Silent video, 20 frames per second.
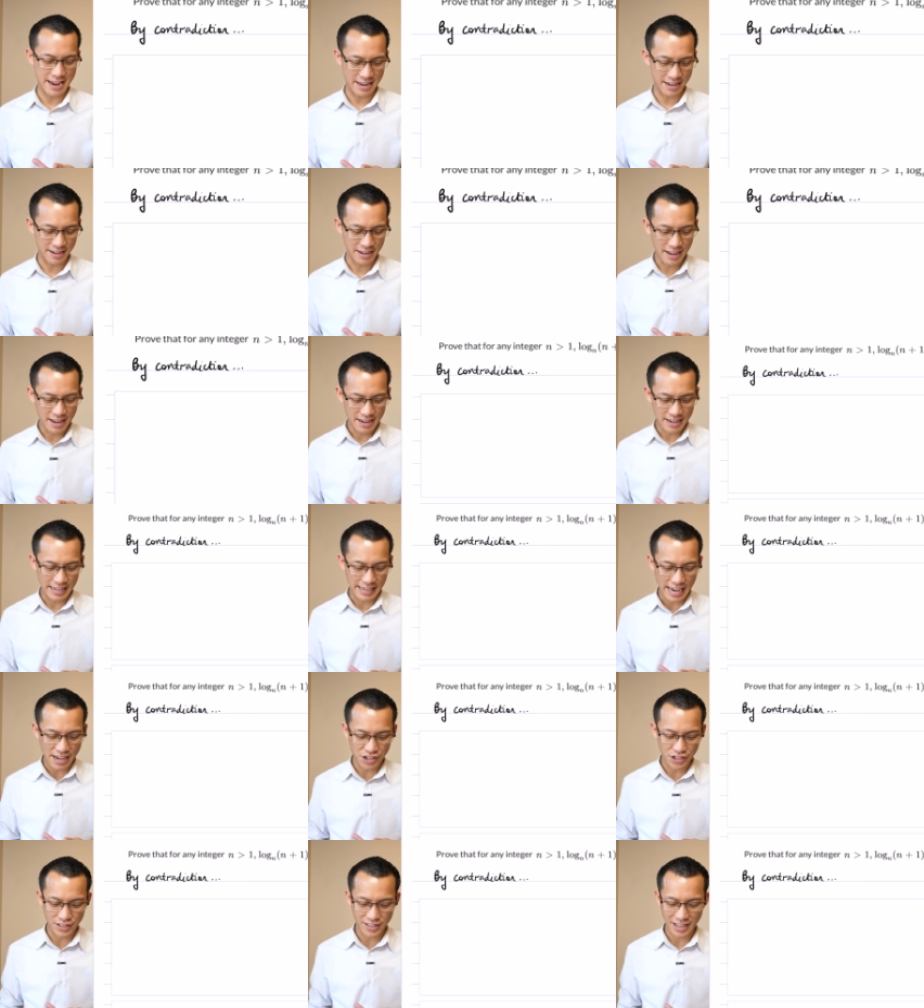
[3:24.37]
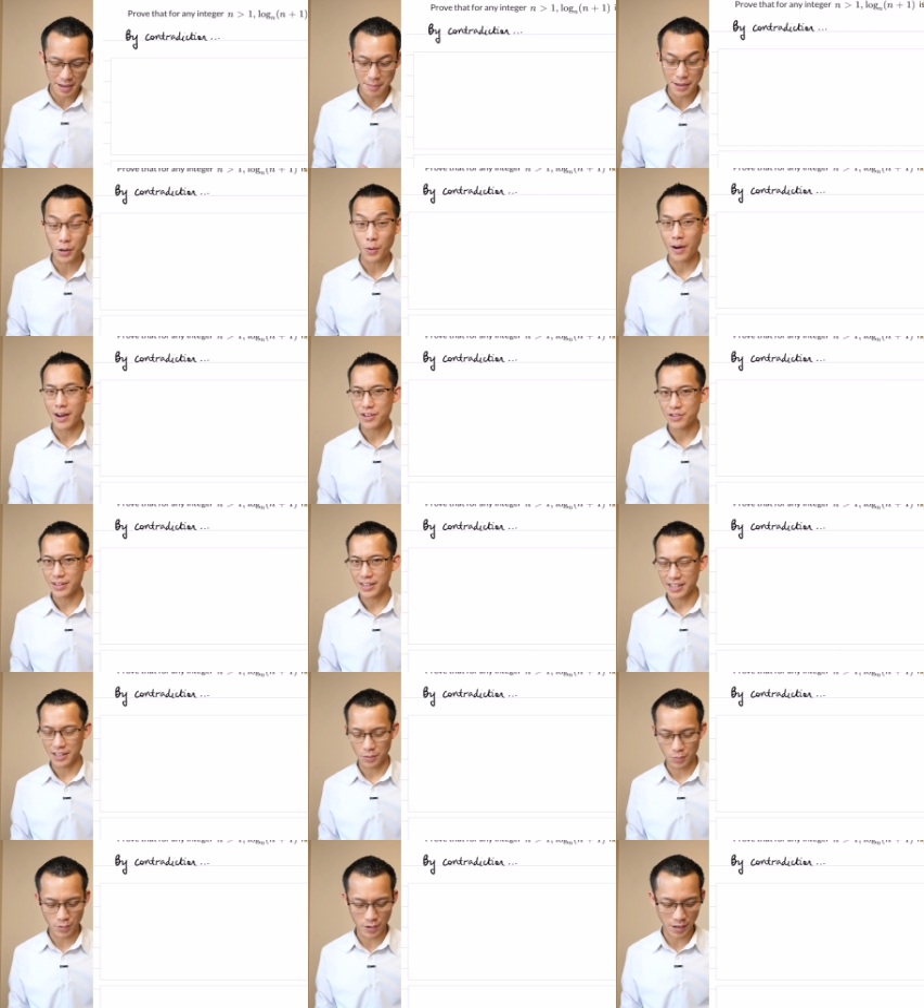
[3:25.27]
And negations can be quite
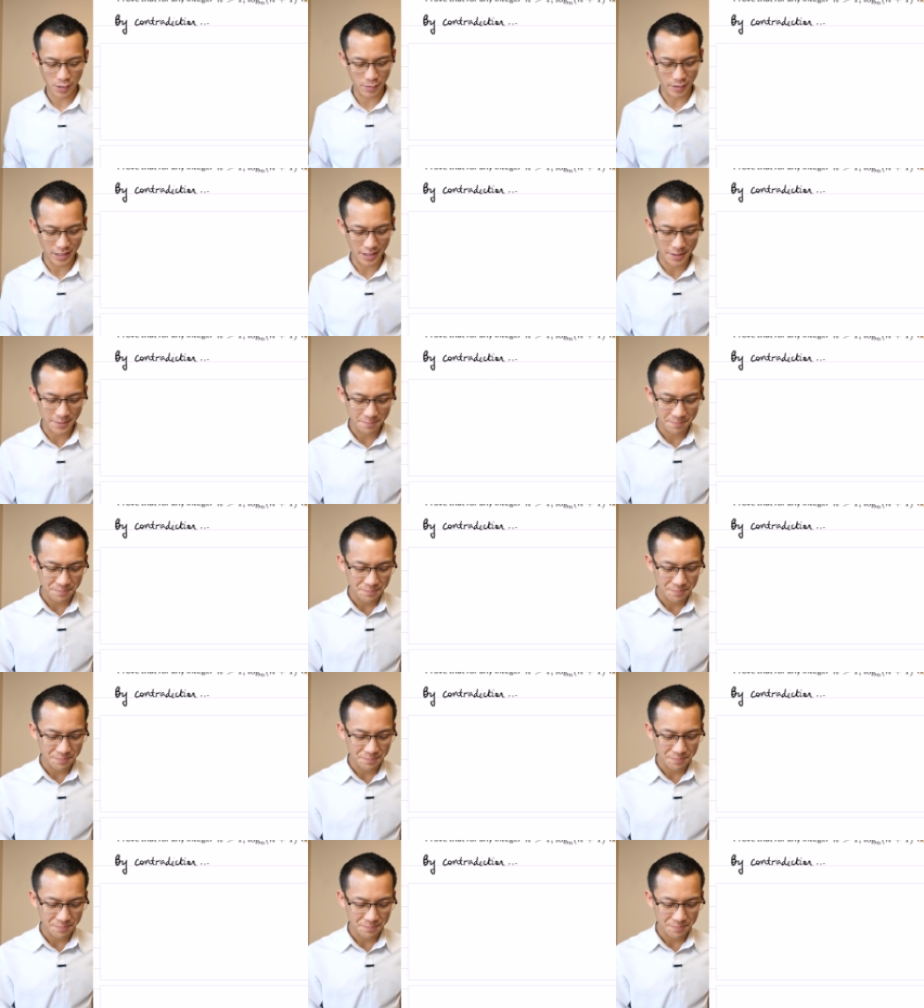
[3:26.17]
tricky to work with.